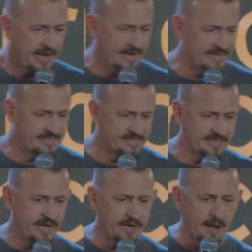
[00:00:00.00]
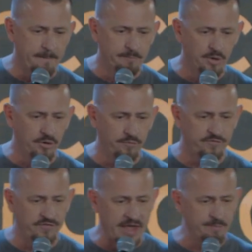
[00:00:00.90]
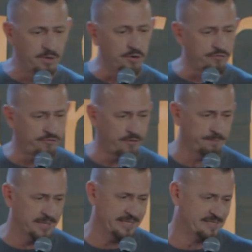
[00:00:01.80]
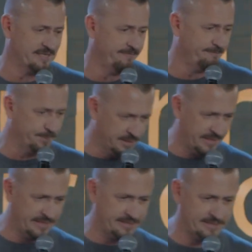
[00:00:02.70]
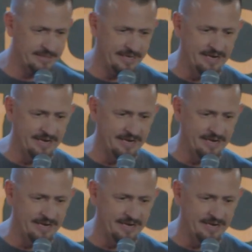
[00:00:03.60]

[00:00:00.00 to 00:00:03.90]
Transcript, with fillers: And he said, move, they moved from place to place.